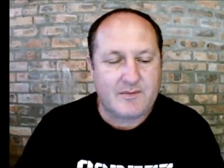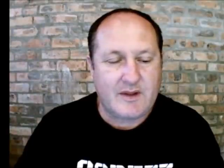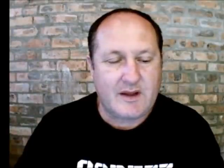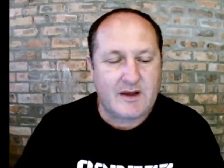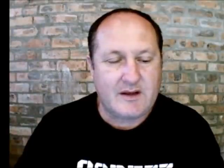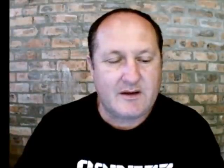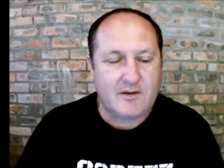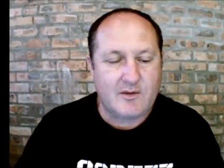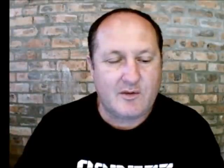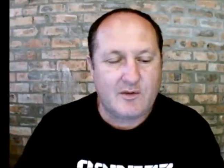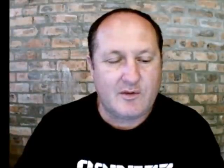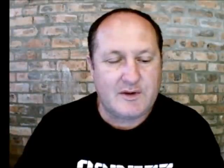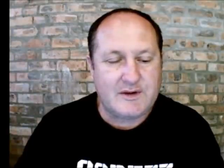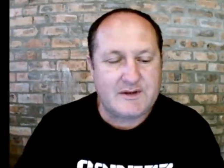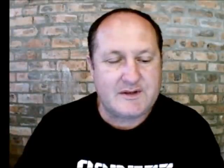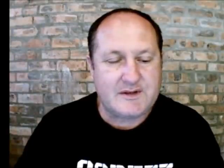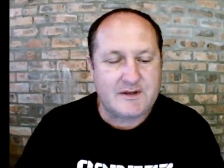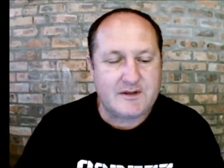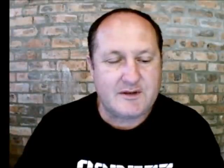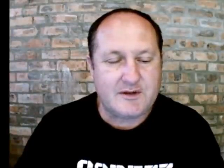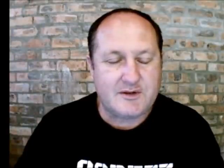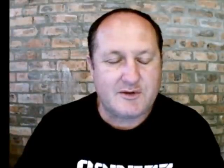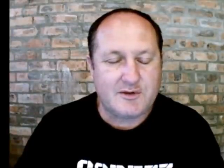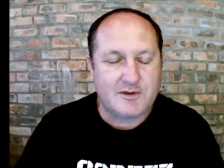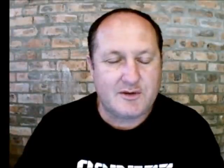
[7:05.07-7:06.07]
and always
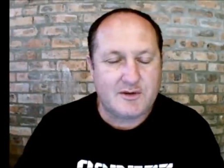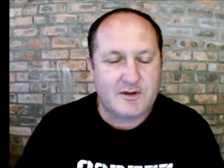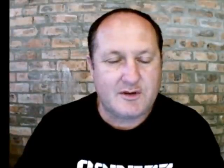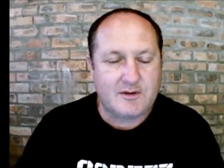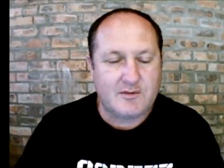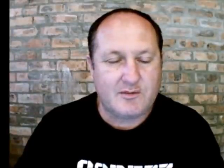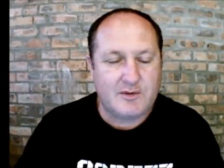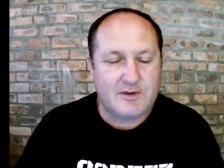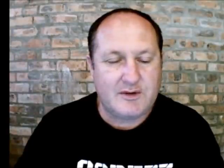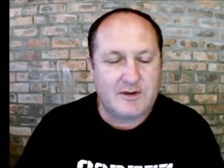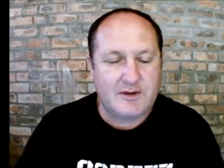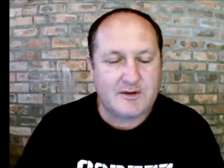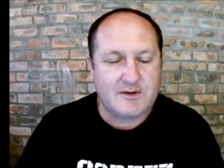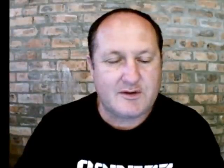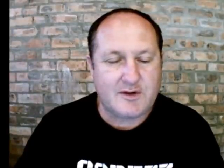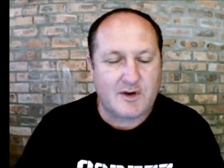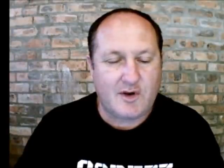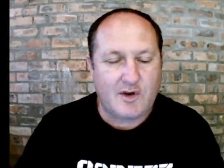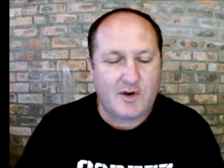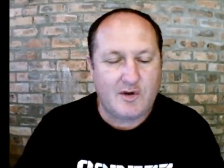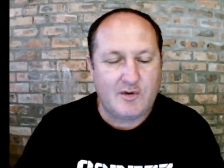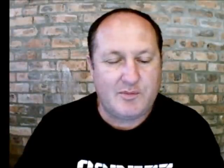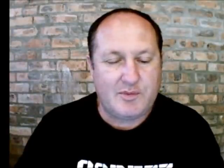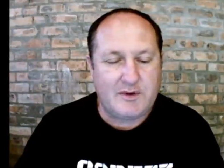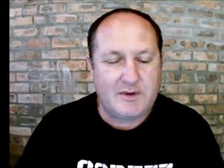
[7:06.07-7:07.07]
ensure that windows
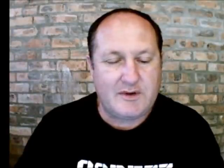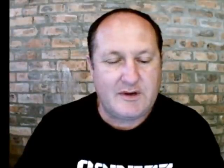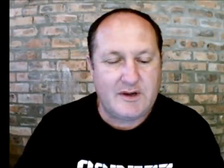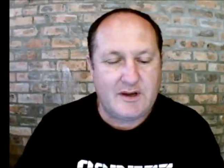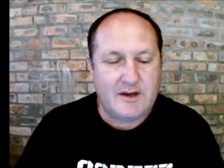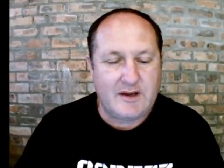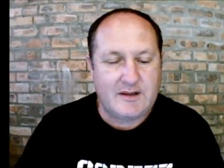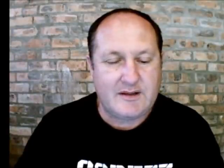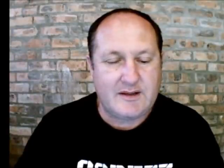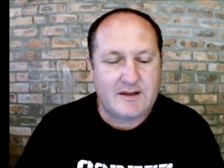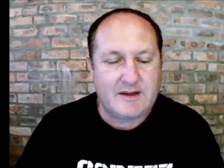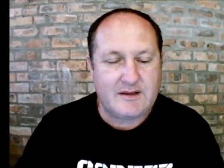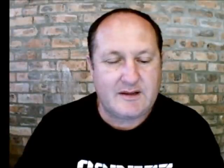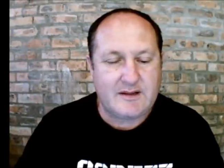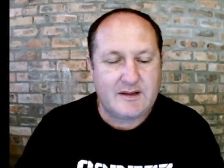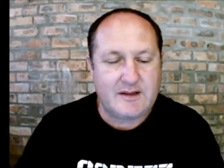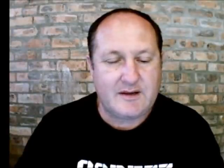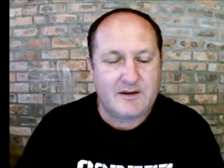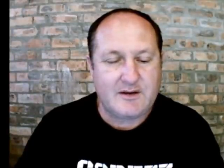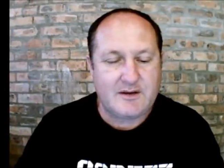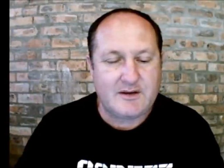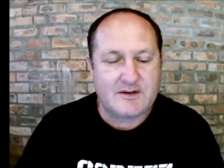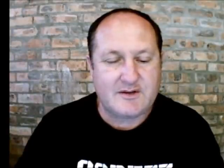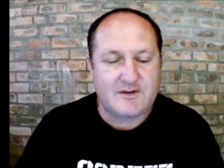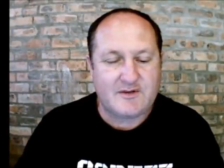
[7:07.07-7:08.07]
are open and that
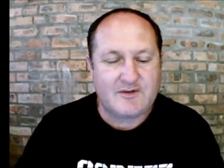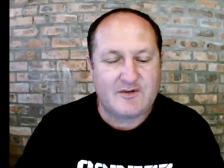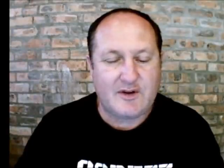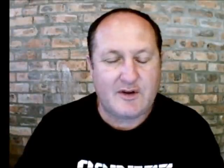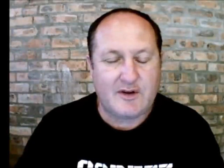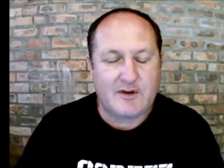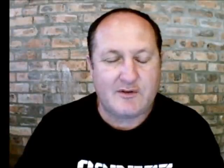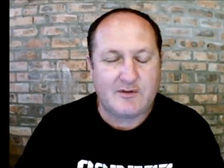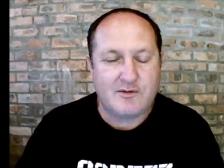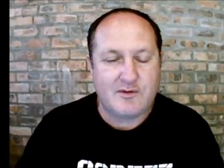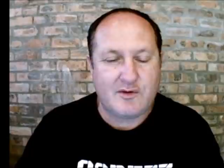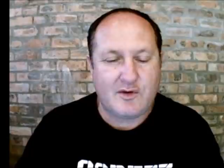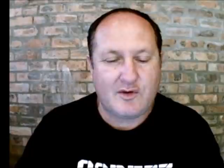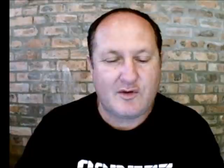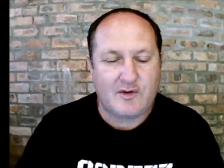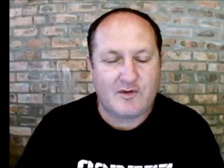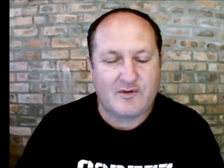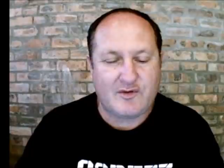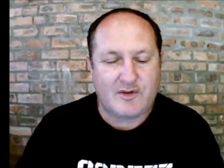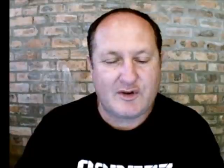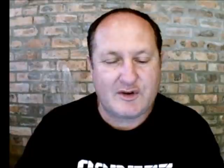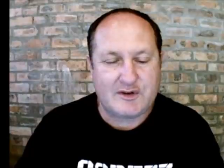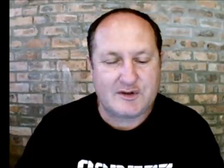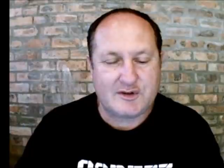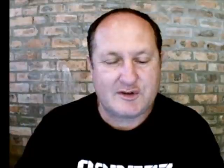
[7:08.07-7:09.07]
there is a flow of
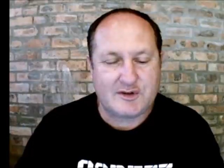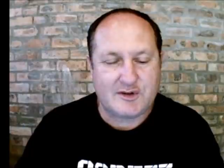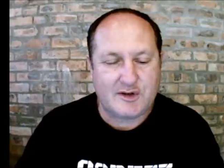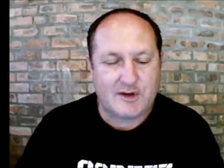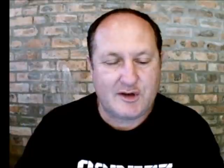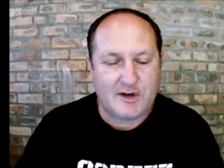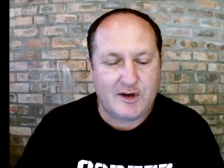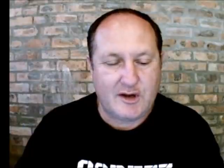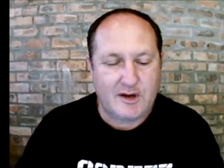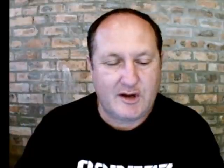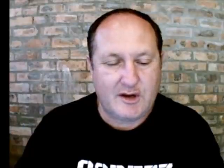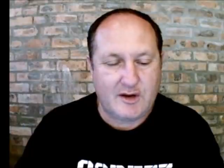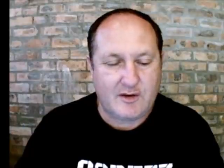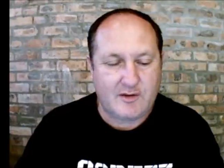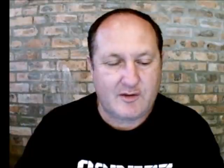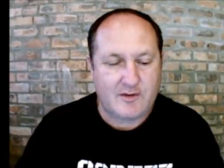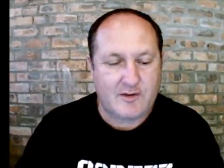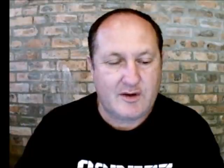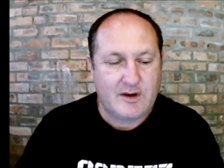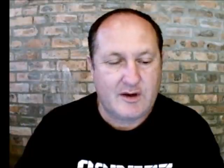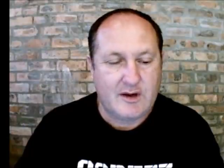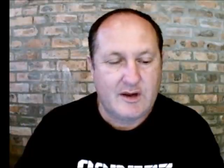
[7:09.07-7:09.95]
fresh air.